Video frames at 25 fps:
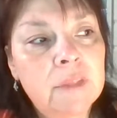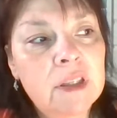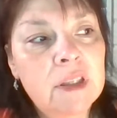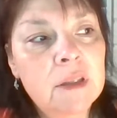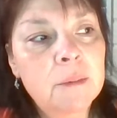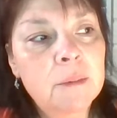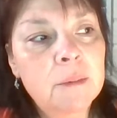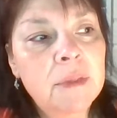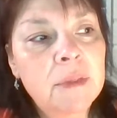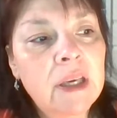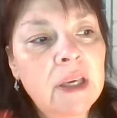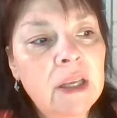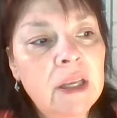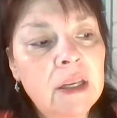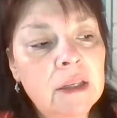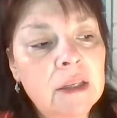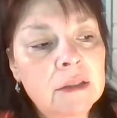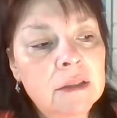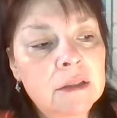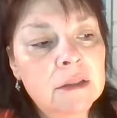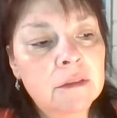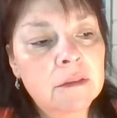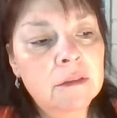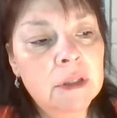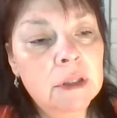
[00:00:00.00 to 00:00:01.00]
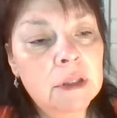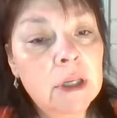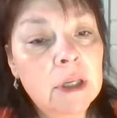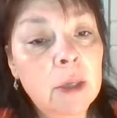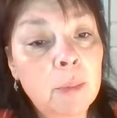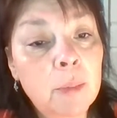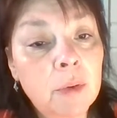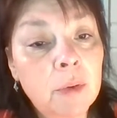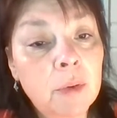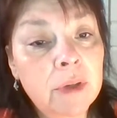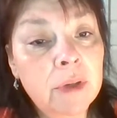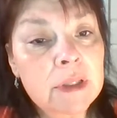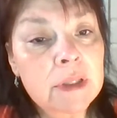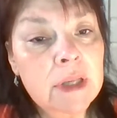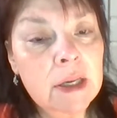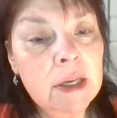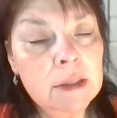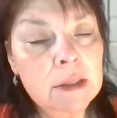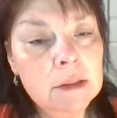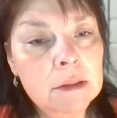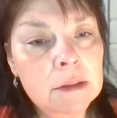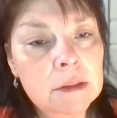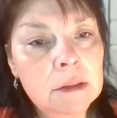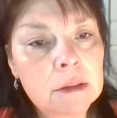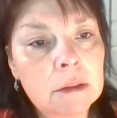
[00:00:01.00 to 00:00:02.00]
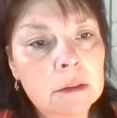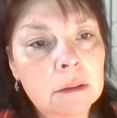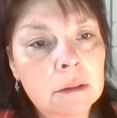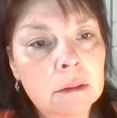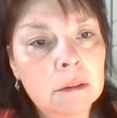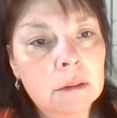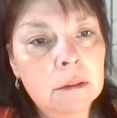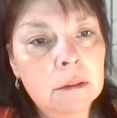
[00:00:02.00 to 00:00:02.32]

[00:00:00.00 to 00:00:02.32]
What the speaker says: and the beginnings of the upper intestine.